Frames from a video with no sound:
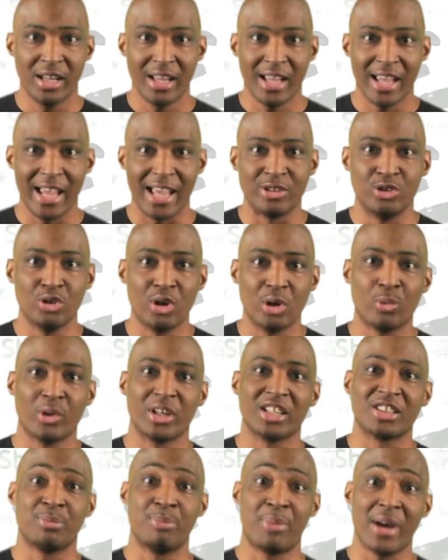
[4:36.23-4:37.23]
and doing what
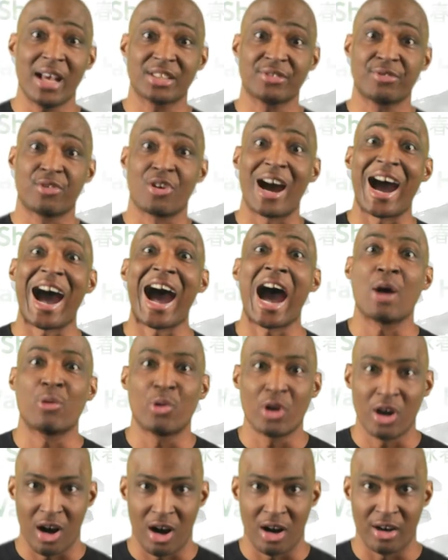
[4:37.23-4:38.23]
is best for
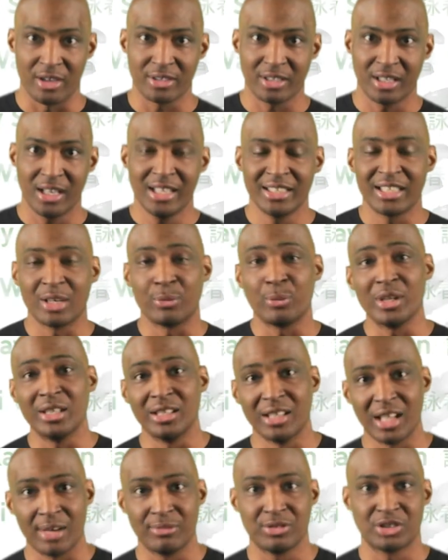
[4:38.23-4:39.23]
our art that we
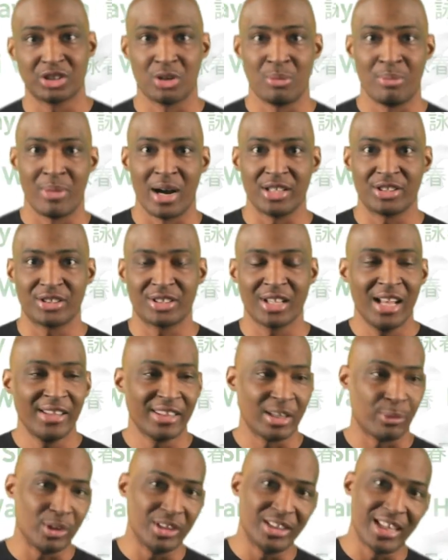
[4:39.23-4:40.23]
love so much,
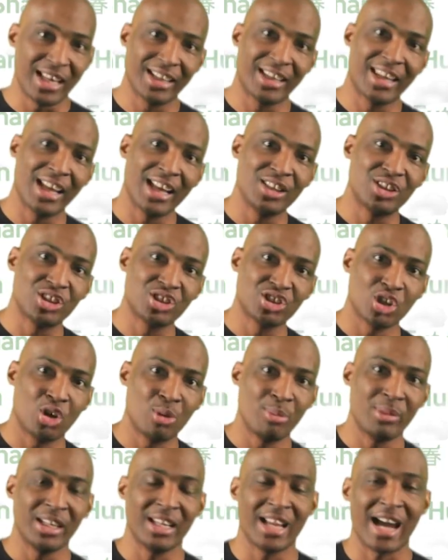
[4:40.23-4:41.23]
that we dedicate so
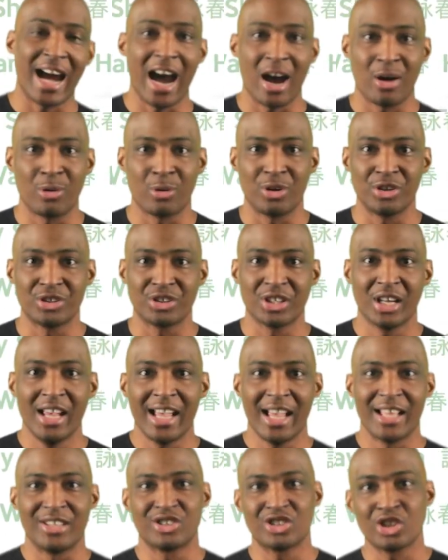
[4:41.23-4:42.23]
many hours
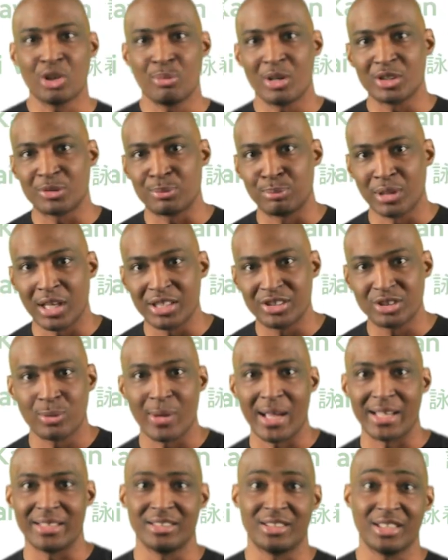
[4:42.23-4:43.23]
and so much blood,
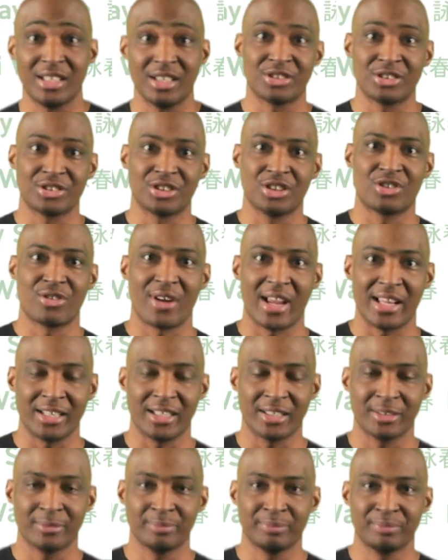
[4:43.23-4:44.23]
sweat, and tears to
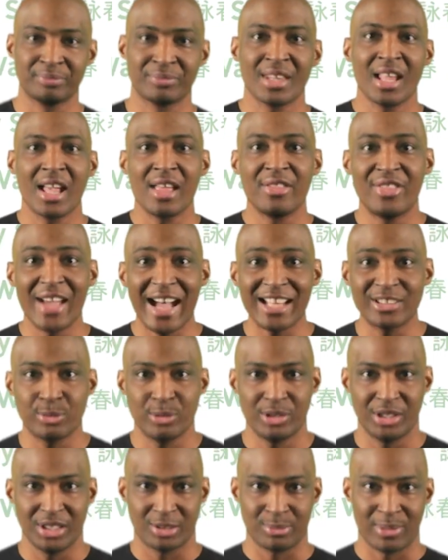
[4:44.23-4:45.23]
training. That's
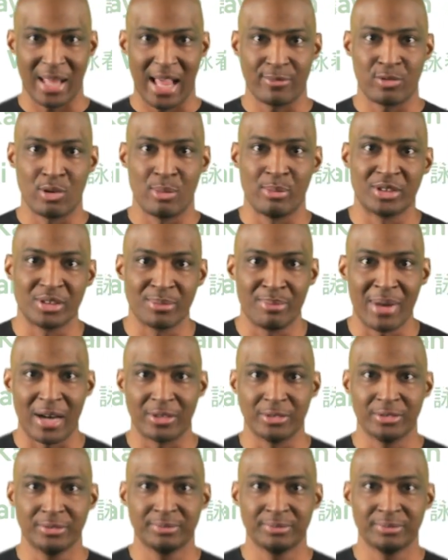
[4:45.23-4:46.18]
what this platform is about.